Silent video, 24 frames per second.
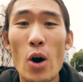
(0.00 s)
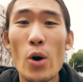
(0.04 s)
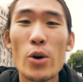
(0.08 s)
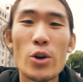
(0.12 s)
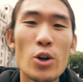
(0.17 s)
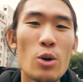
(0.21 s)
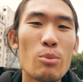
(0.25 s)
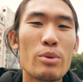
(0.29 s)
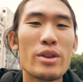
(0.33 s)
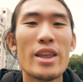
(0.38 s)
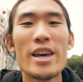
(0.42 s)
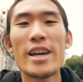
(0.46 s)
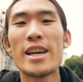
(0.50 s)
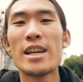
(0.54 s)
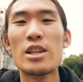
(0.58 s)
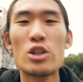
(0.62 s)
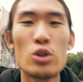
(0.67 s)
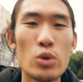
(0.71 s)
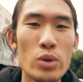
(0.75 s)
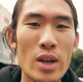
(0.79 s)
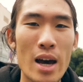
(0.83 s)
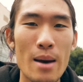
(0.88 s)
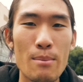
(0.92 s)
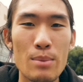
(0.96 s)
oh, but they can
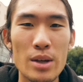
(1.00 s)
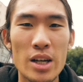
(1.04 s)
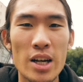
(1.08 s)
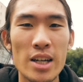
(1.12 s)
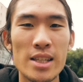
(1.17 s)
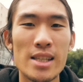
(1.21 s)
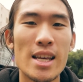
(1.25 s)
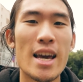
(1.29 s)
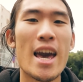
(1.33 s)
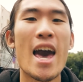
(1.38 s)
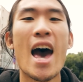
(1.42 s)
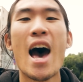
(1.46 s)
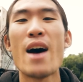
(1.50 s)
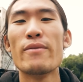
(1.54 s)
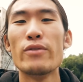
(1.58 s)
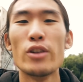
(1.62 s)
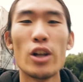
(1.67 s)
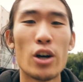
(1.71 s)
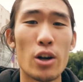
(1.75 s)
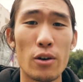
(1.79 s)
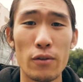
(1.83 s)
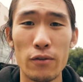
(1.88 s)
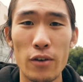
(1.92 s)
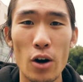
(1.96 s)
do that because they have a
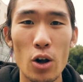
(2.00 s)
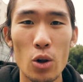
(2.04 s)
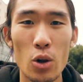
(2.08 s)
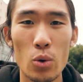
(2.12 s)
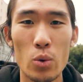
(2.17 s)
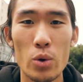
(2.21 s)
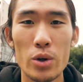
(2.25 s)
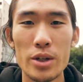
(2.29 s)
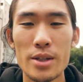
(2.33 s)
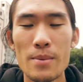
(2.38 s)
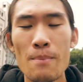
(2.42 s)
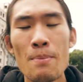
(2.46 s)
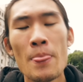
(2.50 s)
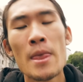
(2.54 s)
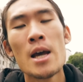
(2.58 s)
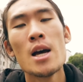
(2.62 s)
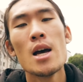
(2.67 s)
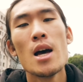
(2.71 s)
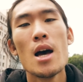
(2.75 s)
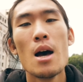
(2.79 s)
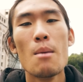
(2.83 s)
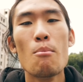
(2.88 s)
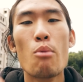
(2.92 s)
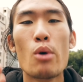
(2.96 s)
lot of followers.
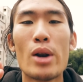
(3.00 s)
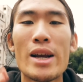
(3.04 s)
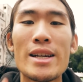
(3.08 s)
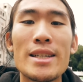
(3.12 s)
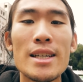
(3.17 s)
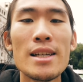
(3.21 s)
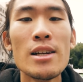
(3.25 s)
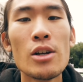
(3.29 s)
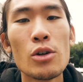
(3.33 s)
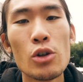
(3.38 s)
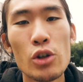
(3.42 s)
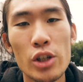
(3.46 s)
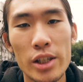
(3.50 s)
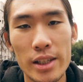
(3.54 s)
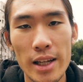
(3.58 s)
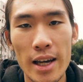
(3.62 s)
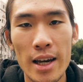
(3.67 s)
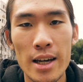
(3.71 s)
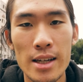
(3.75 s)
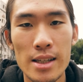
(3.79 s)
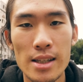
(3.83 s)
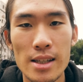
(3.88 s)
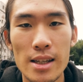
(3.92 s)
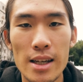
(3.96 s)
What I didn't
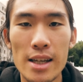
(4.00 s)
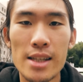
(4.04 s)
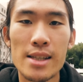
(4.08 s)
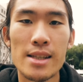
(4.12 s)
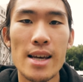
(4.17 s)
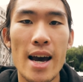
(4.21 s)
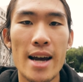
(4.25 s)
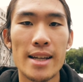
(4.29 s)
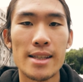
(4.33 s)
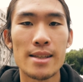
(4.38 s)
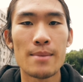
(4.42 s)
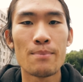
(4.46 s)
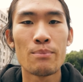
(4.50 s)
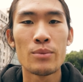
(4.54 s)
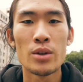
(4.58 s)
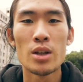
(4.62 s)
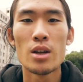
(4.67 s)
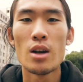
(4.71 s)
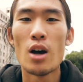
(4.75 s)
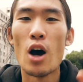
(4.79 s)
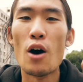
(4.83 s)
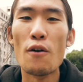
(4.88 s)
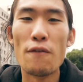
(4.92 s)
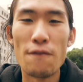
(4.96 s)
understand is that
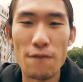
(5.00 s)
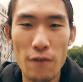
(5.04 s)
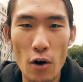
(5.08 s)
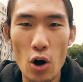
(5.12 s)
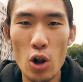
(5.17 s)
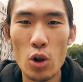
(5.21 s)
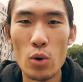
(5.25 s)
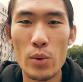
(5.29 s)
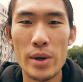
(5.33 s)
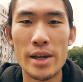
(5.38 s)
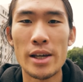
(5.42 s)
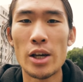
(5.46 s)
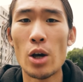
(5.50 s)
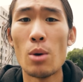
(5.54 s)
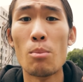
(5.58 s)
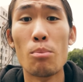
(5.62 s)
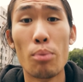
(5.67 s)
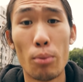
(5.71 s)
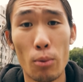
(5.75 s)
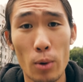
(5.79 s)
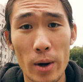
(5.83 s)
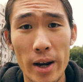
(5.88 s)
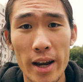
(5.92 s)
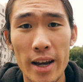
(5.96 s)
a following, a
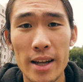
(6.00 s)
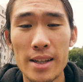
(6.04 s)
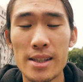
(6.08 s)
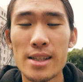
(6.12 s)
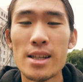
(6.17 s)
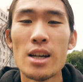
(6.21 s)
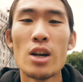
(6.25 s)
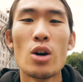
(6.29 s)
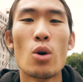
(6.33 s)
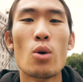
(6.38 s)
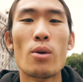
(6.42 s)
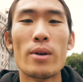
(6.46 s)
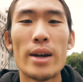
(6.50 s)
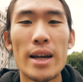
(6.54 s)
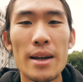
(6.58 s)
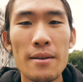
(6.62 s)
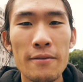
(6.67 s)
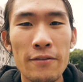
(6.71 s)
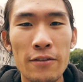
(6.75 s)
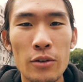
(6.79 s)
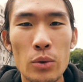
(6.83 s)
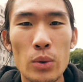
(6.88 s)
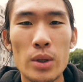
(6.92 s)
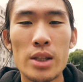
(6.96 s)
brand, or
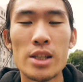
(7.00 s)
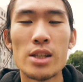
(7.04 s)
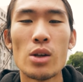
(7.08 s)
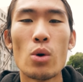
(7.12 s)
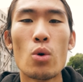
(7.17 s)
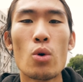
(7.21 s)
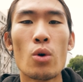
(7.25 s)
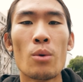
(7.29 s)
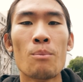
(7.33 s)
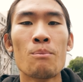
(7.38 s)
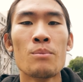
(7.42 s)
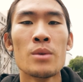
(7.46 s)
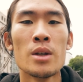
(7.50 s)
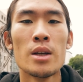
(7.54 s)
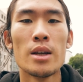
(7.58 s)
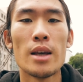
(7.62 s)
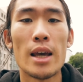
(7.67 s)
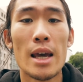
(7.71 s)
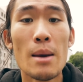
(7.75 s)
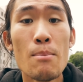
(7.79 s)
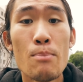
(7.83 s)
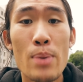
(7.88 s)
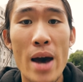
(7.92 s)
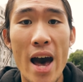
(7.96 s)
influence, or
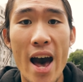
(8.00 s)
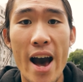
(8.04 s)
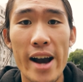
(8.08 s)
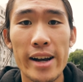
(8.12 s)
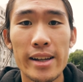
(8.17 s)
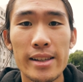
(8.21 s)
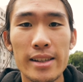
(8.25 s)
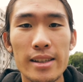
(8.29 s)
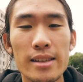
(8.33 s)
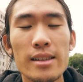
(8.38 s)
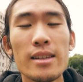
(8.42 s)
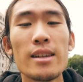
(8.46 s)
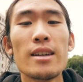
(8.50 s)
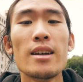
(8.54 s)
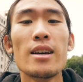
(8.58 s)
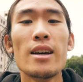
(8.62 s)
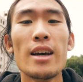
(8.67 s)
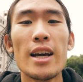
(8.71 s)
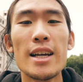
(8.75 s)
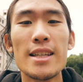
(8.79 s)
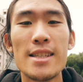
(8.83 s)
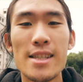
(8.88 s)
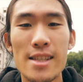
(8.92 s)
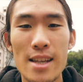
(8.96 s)
impact
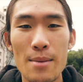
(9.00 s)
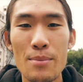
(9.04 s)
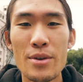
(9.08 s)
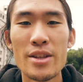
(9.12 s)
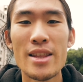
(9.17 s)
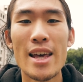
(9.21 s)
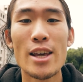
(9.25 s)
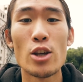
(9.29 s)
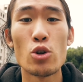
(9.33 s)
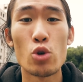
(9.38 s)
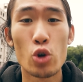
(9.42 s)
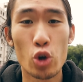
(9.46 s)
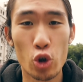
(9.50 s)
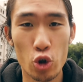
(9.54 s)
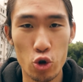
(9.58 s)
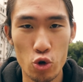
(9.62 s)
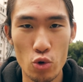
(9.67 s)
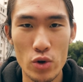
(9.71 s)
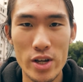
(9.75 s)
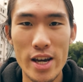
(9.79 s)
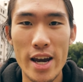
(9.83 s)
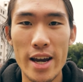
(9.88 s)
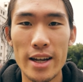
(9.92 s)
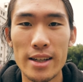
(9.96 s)
is something that you
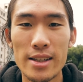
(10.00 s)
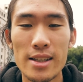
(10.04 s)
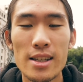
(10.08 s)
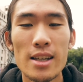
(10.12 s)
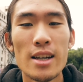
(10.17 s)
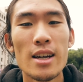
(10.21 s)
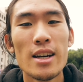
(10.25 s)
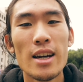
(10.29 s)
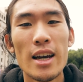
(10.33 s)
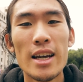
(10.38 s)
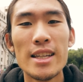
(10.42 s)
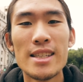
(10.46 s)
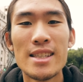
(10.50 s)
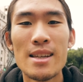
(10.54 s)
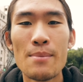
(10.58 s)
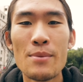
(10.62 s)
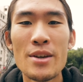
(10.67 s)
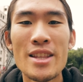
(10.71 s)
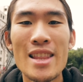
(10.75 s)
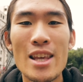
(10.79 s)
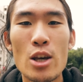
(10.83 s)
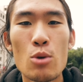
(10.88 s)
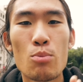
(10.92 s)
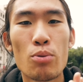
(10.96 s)
create. It's
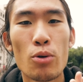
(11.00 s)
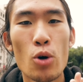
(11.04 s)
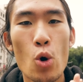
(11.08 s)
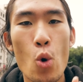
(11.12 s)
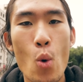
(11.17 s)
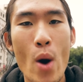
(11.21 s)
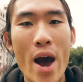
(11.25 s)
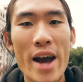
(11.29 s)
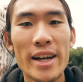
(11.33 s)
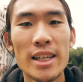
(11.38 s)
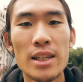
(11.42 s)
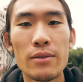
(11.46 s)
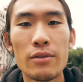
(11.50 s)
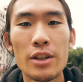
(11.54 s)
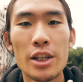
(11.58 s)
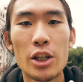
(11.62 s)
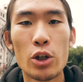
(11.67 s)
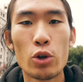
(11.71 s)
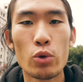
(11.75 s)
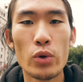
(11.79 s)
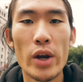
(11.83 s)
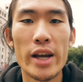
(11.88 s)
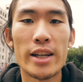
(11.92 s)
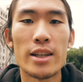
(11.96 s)
something that you proactively
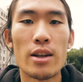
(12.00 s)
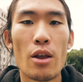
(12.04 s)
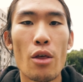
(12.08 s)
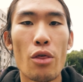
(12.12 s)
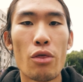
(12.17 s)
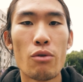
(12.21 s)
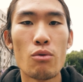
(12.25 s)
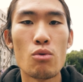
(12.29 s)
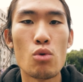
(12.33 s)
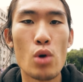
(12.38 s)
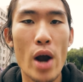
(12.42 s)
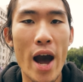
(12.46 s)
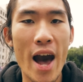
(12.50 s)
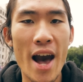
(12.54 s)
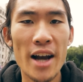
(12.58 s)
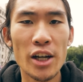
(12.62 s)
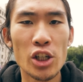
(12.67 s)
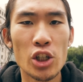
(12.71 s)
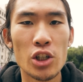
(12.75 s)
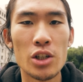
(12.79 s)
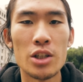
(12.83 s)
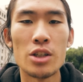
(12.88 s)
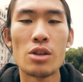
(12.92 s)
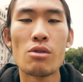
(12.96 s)
create through
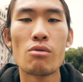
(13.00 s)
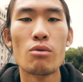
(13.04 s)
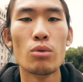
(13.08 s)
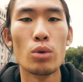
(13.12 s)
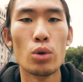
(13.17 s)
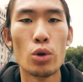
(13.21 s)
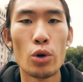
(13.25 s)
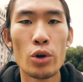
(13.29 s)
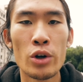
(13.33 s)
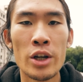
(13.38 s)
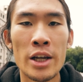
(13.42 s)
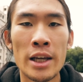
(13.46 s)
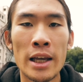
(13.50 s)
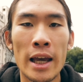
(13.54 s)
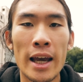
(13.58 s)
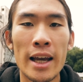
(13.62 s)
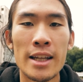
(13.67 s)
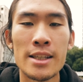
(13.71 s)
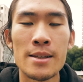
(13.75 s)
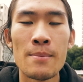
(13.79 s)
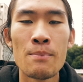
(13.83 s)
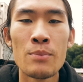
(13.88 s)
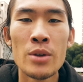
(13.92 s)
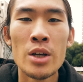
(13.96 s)
actions, through learning,
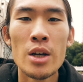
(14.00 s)
and